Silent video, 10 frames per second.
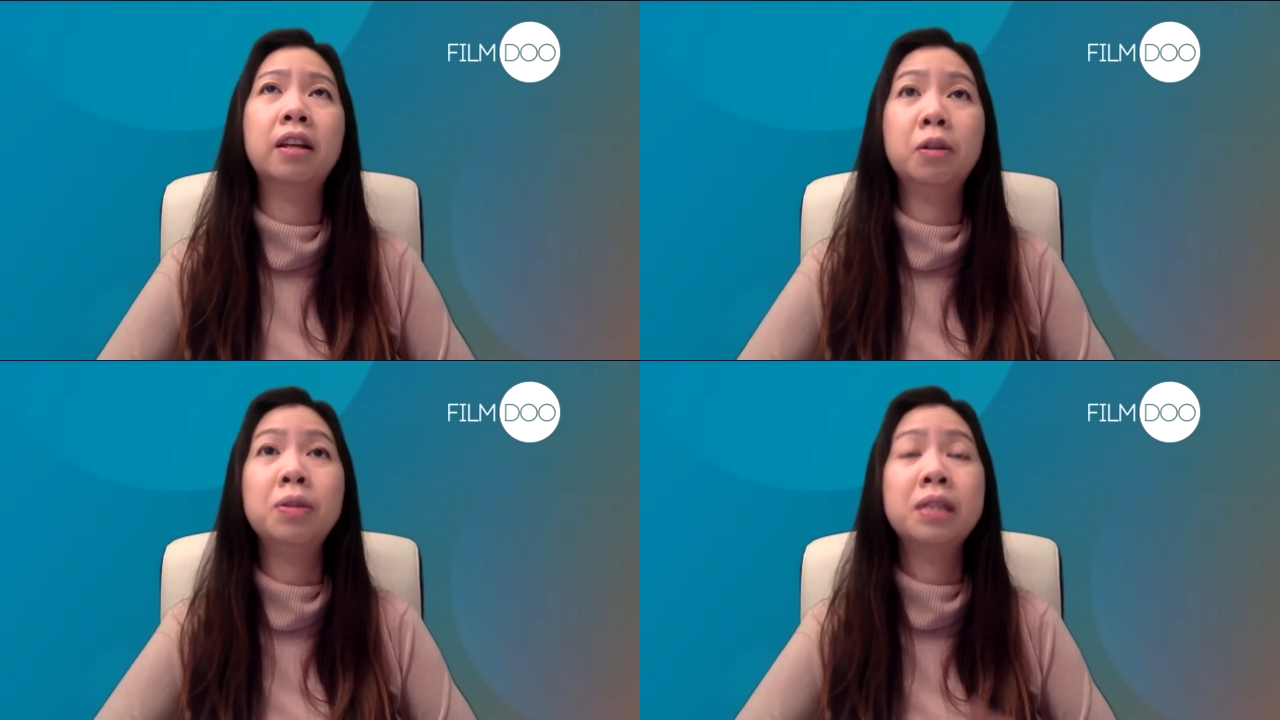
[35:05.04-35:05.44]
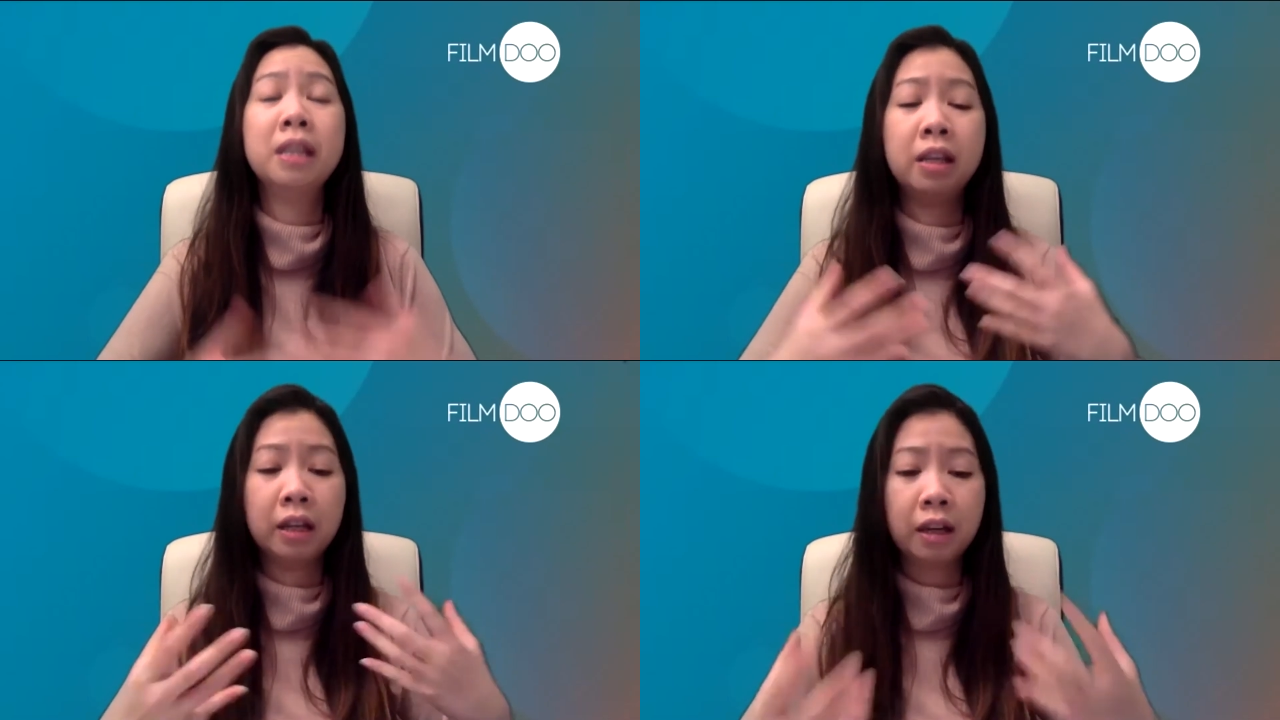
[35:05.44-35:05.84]
you
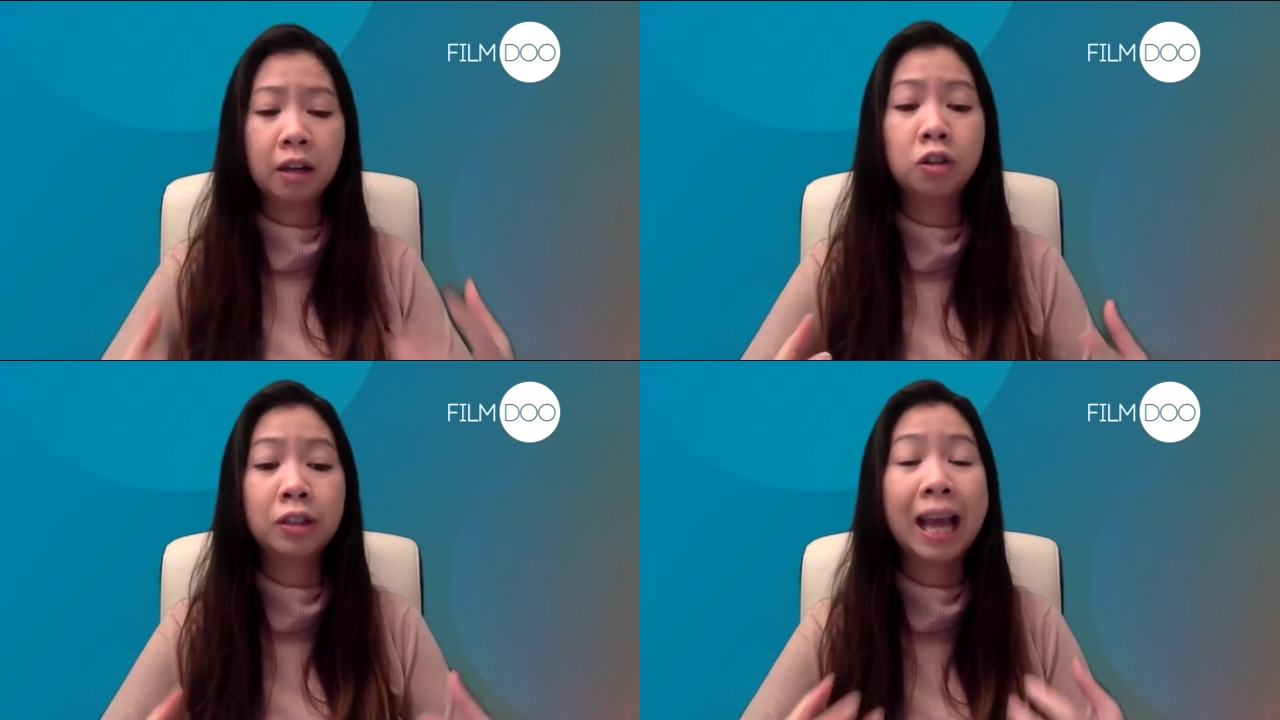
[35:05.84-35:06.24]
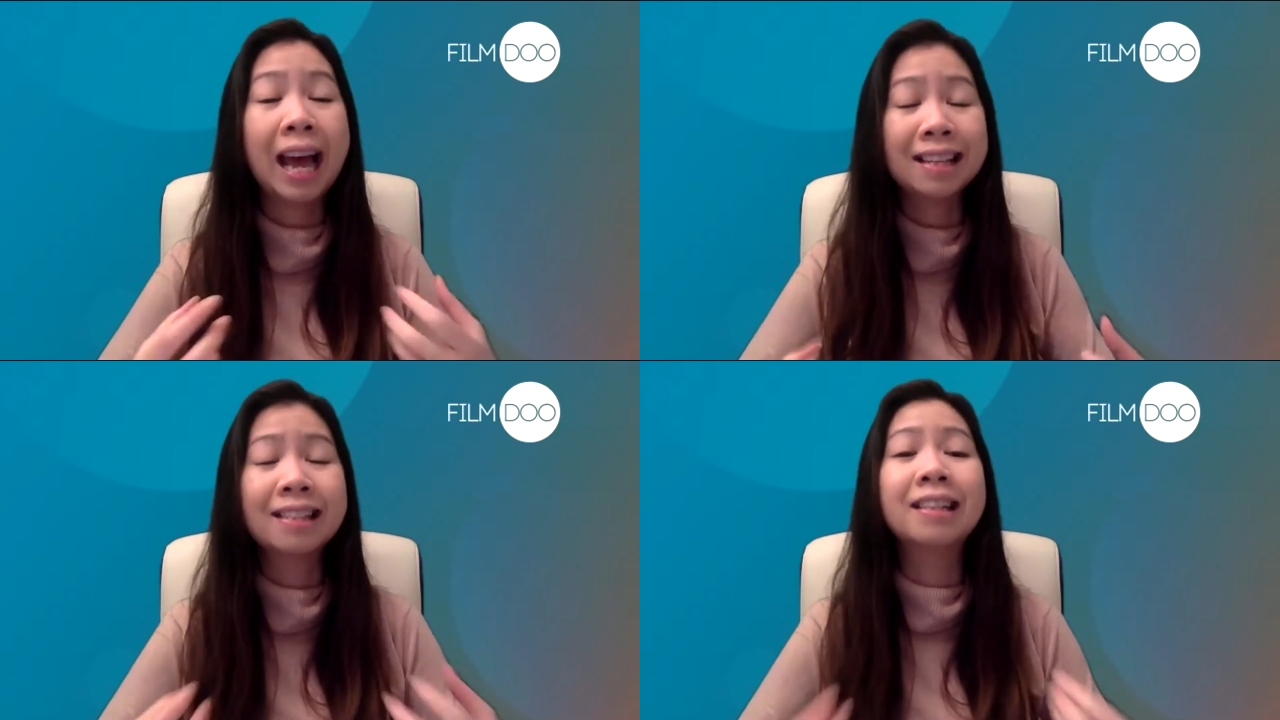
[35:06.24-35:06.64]
see a country
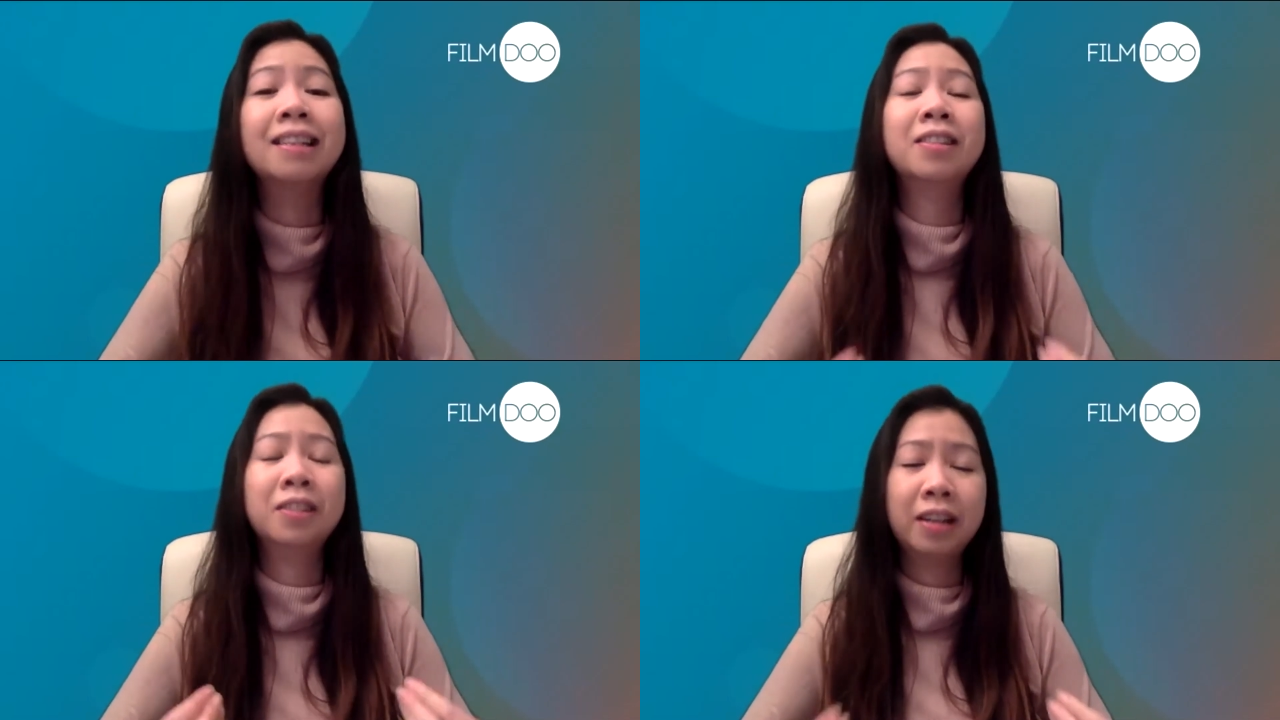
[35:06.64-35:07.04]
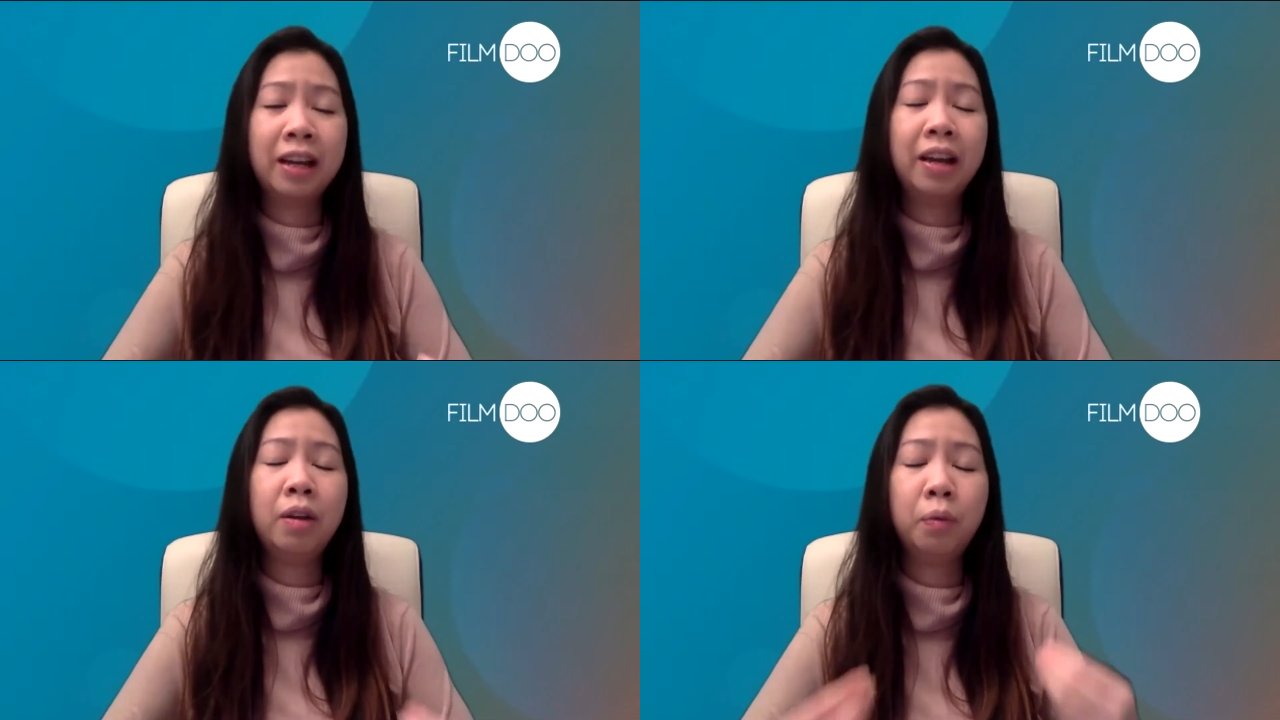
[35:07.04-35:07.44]
as it is today,